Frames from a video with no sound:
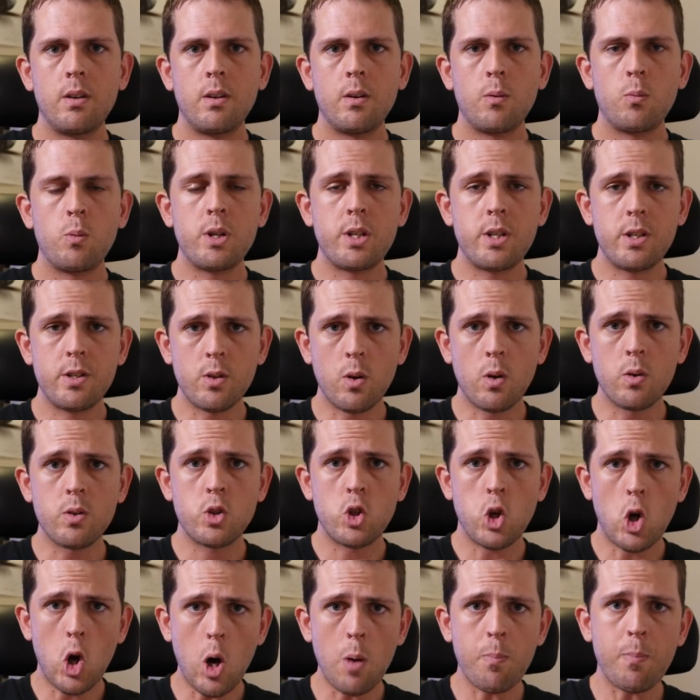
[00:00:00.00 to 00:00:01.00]
which is on
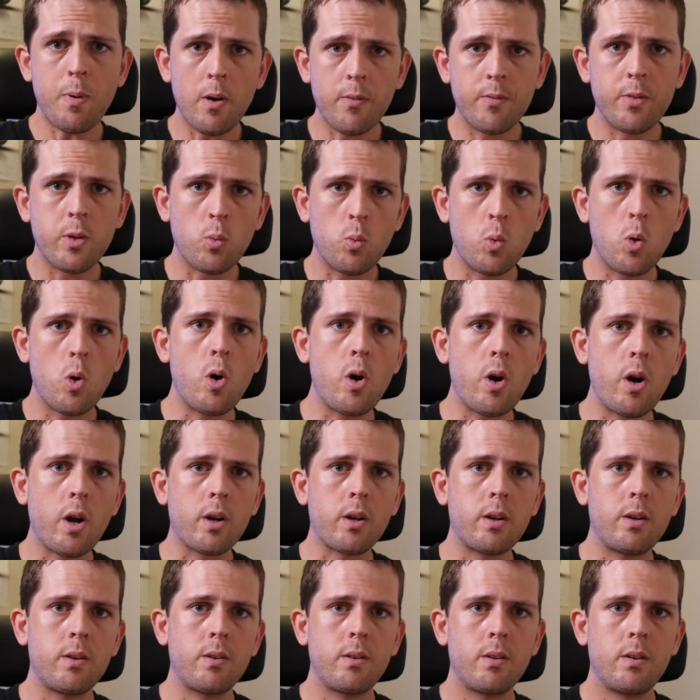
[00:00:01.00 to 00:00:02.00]
top of the
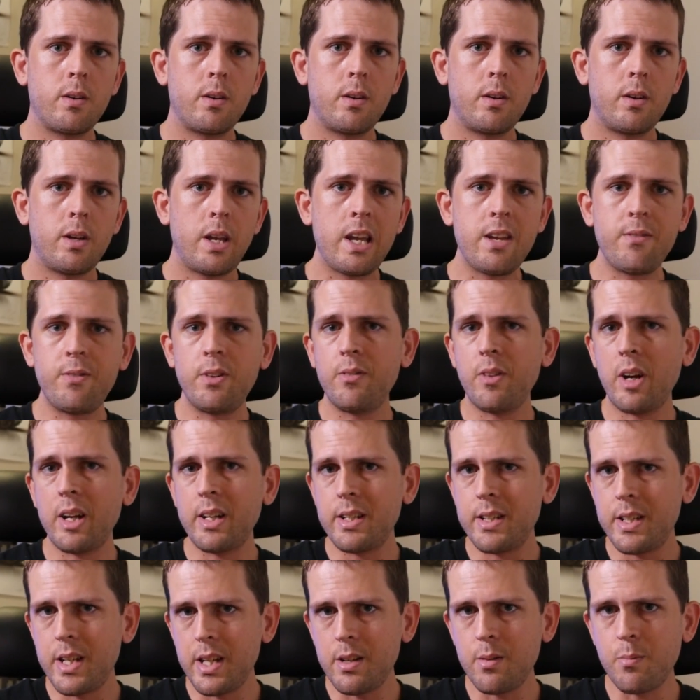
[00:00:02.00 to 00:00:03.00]
work. Even if I
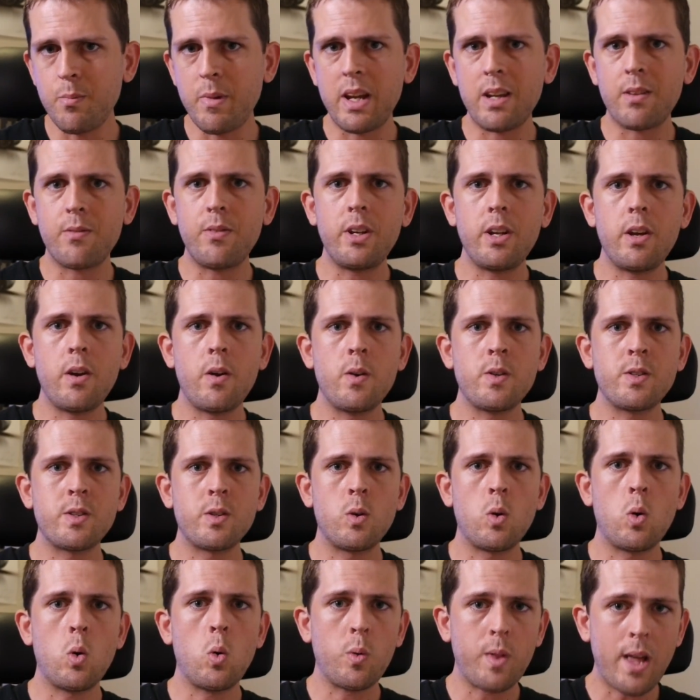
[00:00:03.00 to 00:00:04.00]
didn't make videos at
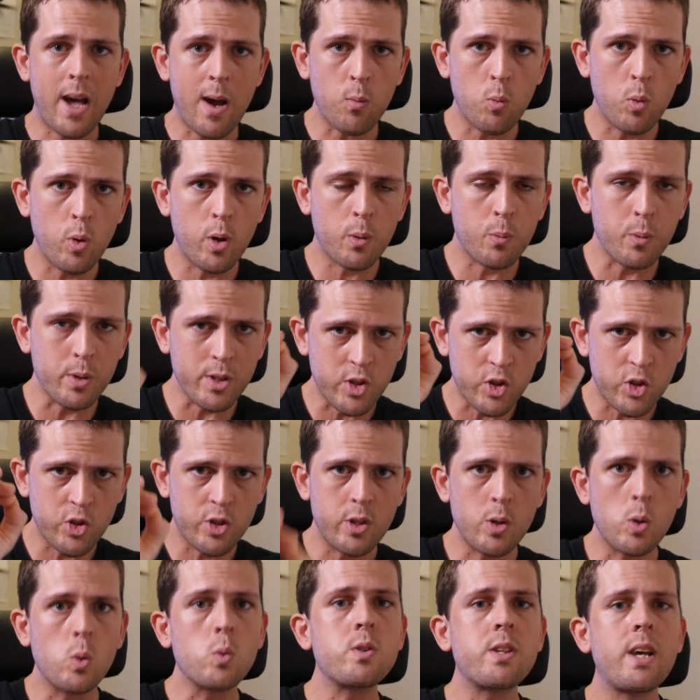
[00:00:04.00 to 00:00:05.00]
all, that work would
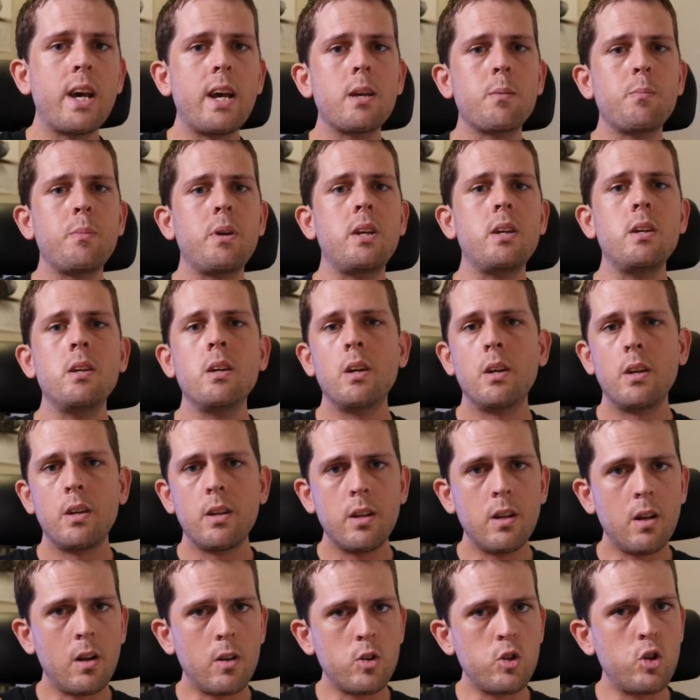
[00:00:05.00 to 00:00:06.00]
still take me,
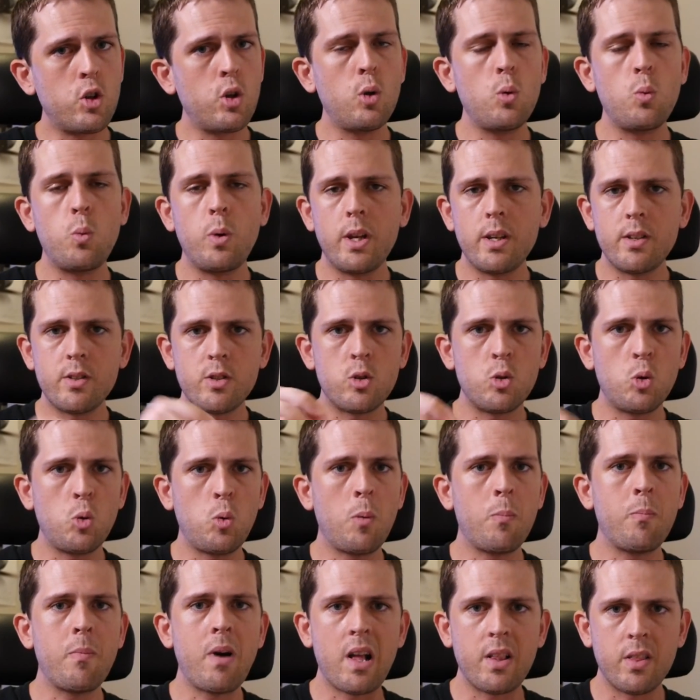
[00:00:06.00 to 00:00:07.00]
2 weeks to a
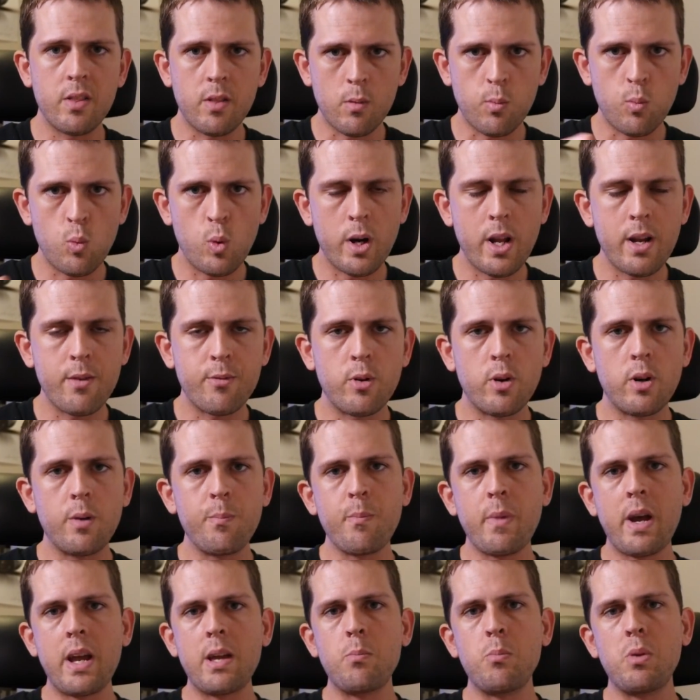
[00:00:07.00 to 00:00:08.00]
month, whatever it
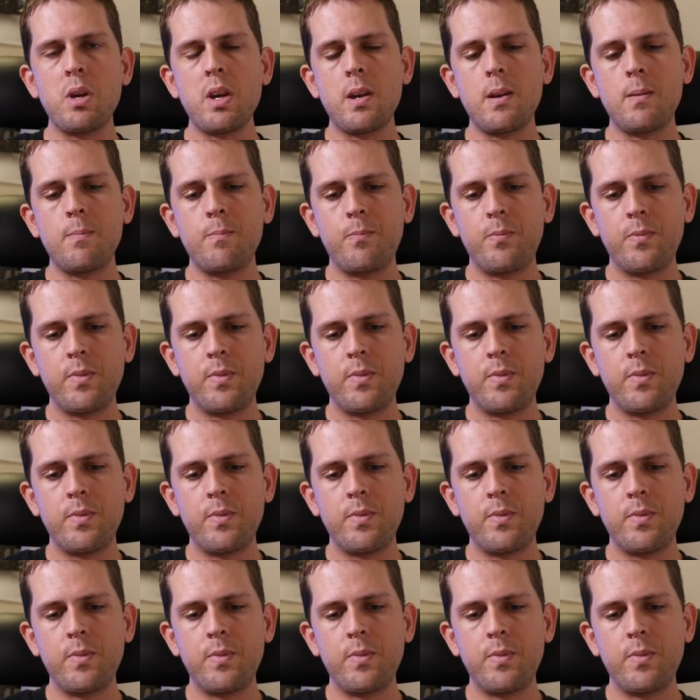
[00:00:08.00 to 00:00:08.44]
may be.